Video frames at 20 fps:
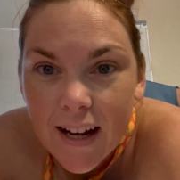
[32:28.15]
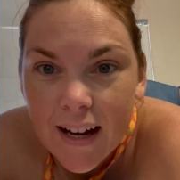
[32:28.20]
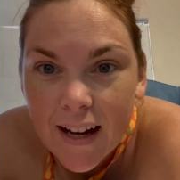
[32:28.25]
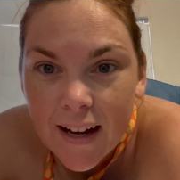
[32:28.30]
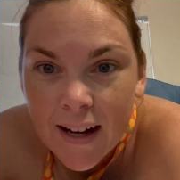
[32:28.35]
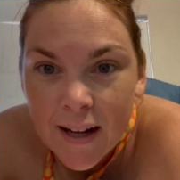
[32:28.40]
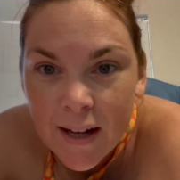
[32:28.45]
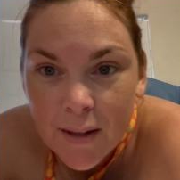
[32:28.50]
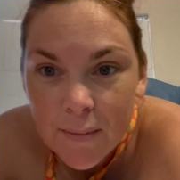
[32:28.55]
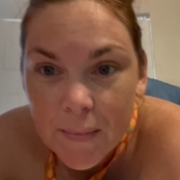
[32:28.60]

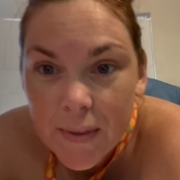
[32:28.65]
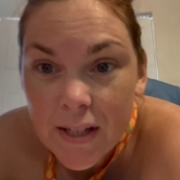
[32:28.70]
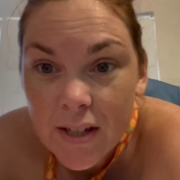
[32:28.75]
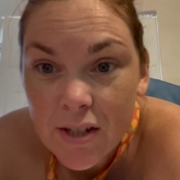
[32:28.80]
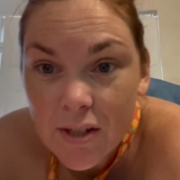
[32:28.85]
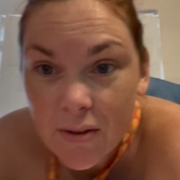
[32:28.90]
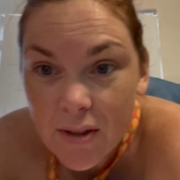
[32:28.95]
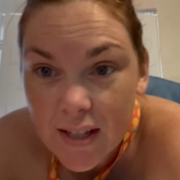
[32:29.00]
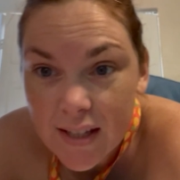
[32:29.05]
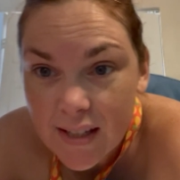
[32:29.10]
um,
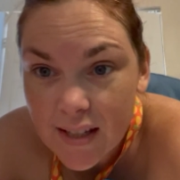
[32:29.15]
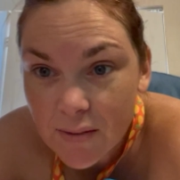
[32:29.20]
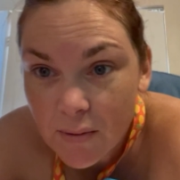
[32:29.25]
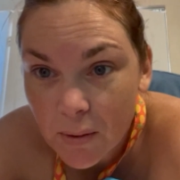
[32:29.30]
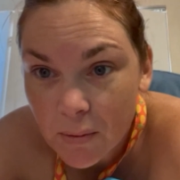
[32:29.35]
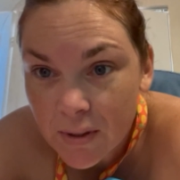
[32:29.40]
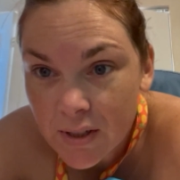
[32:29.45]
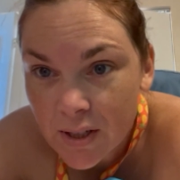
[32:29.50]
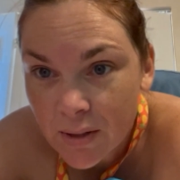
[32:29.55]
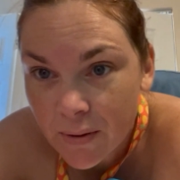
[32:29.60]
so this is what
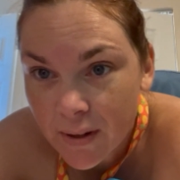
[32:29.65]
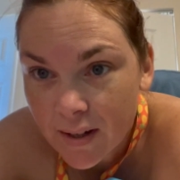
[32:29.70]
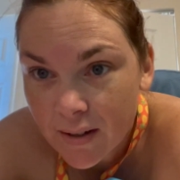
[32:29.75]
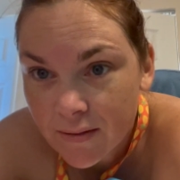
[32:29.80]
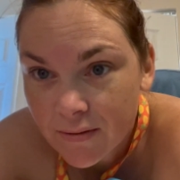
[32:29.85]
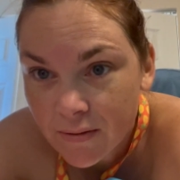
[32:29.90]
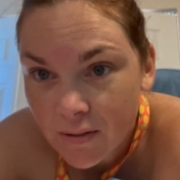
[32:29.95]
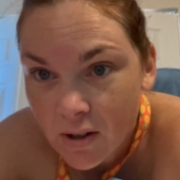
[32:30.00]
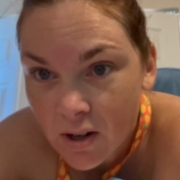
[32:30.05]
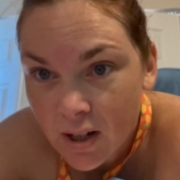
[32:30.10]
we're doing
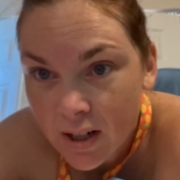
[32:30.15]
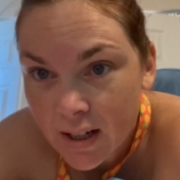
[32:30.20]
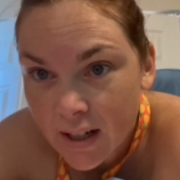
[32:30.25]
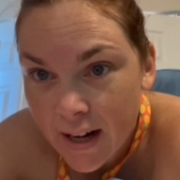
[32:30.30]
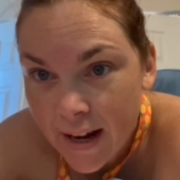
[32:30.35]
for our